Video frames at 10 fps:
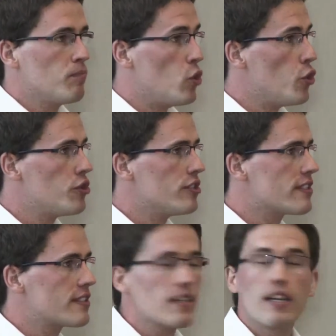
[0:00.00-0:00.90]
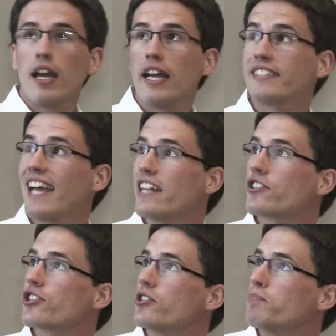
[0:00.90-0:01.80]
learners'
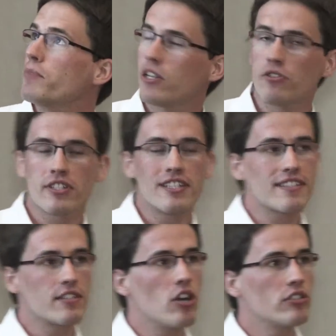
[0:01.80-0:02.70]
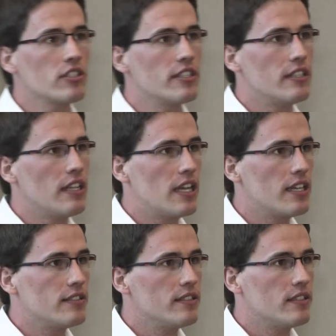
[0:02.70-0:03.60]
attention, because it's not
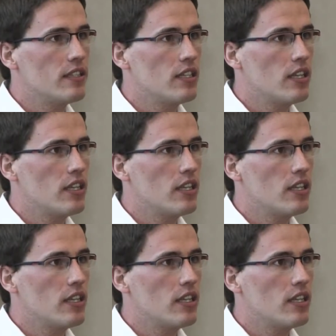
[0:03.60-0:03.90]
a